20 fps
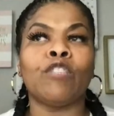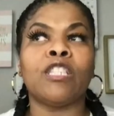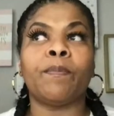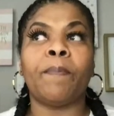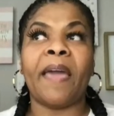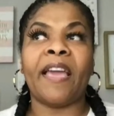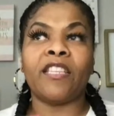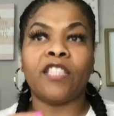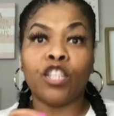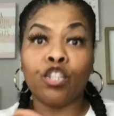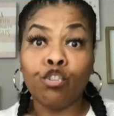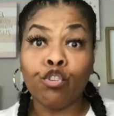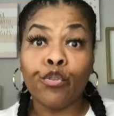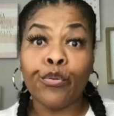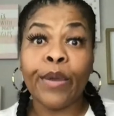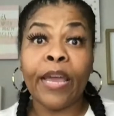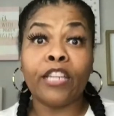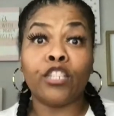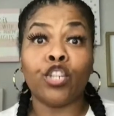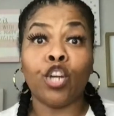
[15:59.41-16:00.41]
space and you
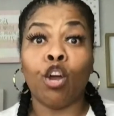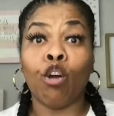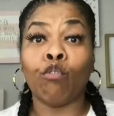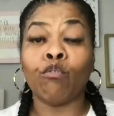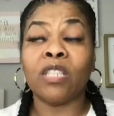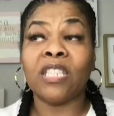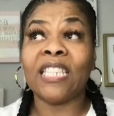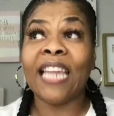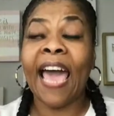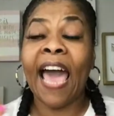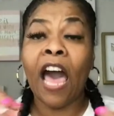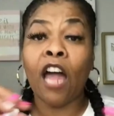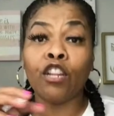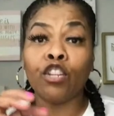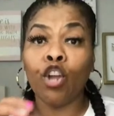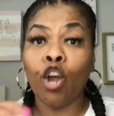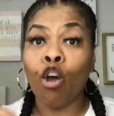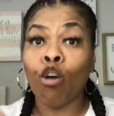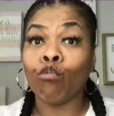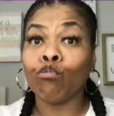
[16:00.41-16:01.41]
create your own style,
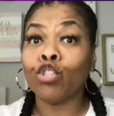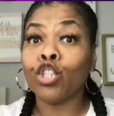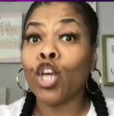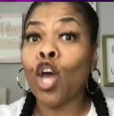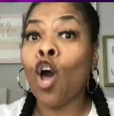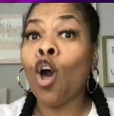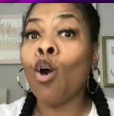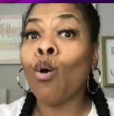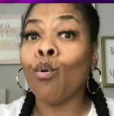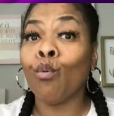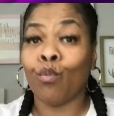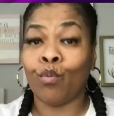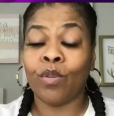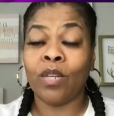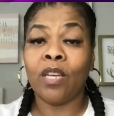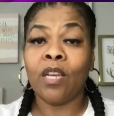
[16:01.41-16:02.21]
your own tone